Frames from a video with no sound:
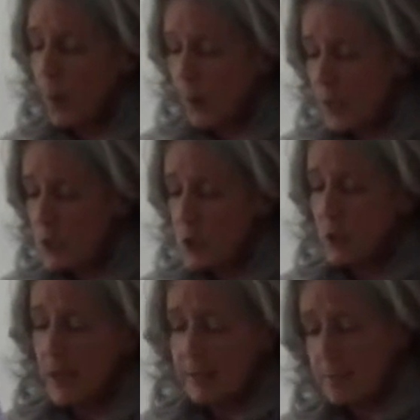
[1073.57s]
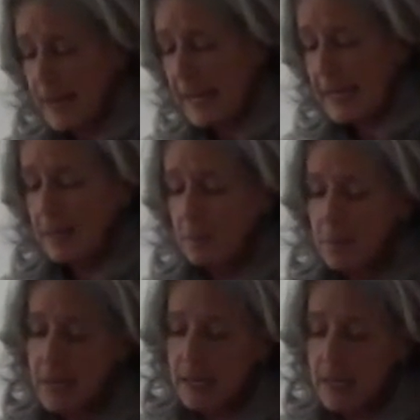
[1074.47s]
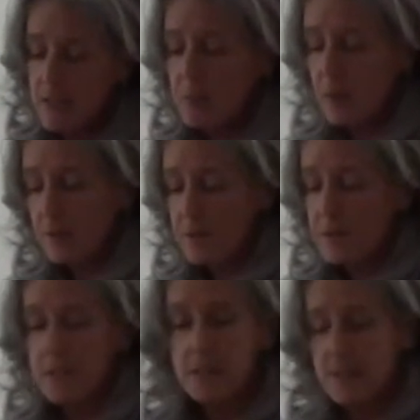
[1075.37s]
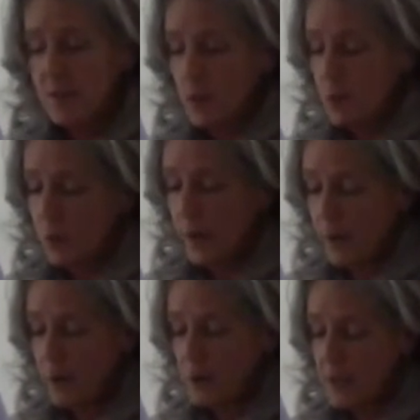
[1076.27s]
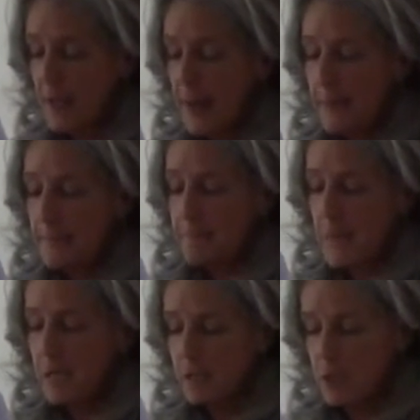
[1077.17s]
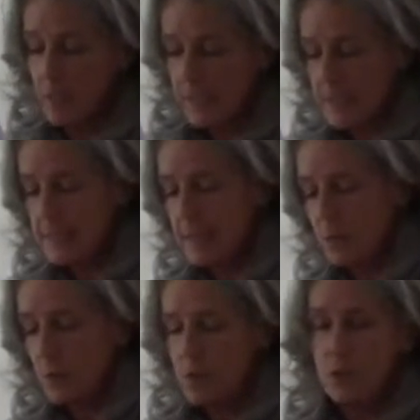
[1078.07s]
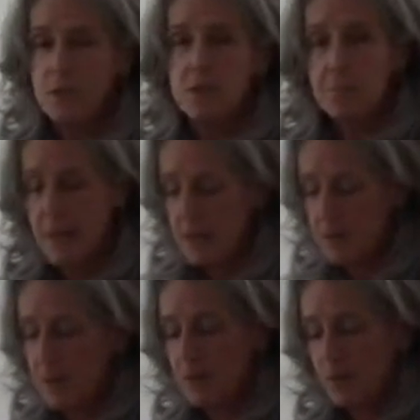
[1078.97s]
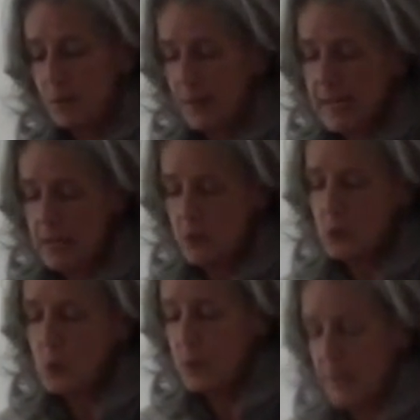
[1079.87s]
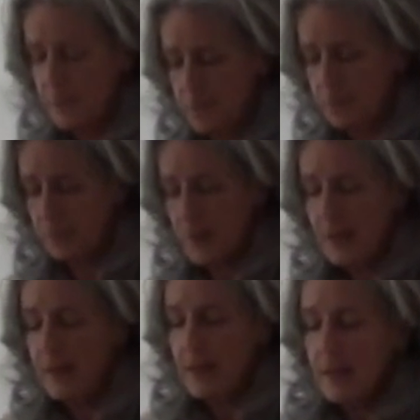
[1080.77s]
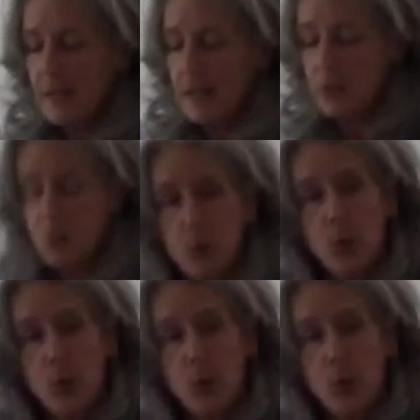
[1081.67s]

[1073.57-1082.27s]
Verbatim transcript: oyster and bacon, mayonnaise puffs, deviled peppers, mock chicken sandwiches made from canned tuna. As for